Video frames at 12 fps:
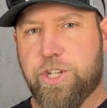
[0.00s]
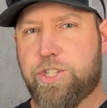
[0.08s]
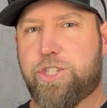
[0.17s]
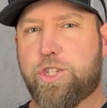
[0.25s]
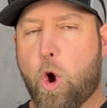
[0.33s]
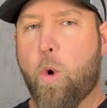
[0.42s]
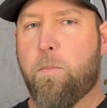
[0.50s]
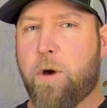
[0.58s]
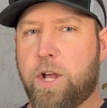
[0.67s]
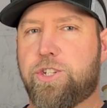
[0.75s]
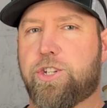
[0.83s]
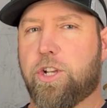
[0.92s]
just so
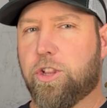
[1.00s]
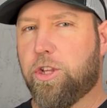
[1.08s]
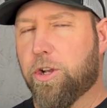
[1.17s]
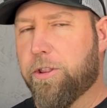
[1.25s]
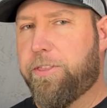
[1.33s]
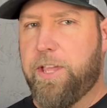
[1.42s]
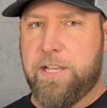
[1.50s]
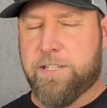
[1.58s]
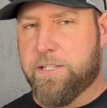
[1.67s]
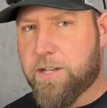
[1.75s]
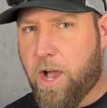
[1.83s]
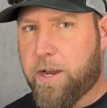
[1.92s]
much little things
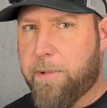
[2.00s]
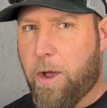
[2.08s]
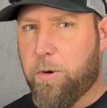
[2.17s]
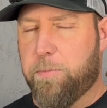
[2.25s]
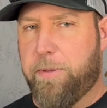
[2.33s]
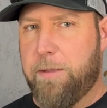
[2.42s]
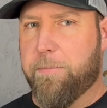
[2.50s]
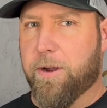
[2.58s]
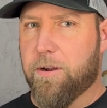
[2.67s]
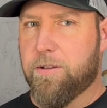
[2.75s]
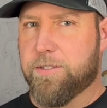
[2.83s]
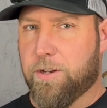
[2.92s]
to talk about with bait
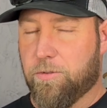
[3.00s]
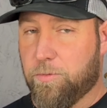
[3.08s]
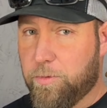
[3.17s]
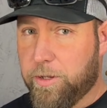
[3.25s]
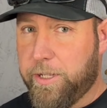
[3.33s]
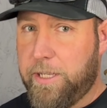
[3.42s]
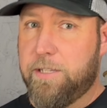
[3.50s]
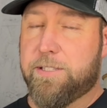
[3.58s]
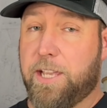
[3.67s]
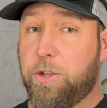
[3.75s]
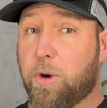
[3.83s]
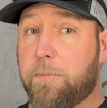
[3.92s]
barrels that'll really
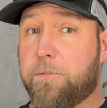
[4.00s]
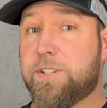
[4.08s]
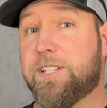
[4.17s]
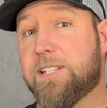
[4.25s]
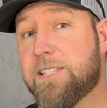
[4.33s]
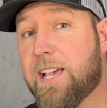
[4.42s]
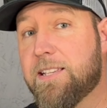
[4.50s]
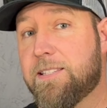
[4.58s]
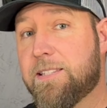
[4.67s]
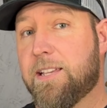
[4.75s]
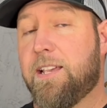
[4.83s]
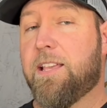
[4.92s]
set you up for
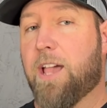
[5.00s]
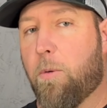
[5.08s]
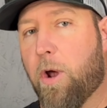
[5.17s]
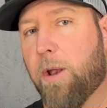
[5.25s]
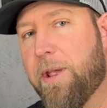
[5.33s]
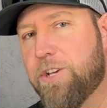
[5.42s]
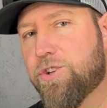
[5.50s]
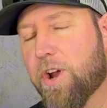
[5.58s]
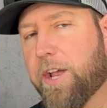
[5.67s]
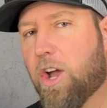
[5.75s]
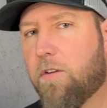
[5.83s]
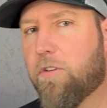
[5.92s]
success. I want to make sure
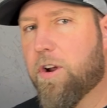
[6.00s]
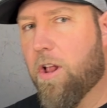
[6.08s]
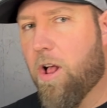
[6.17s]
I cover it